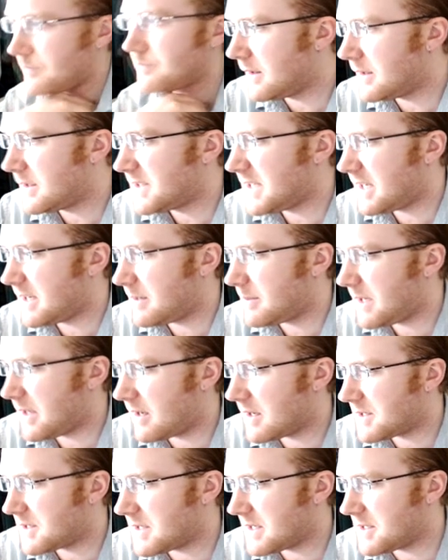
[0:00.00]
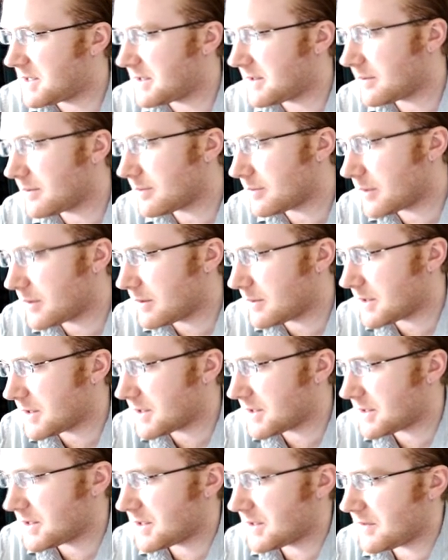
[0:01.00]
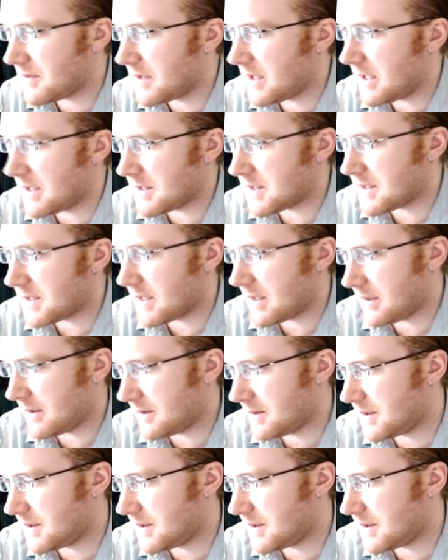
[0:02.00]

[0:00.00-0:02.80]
Take a big extension. Pretty much everything is settled,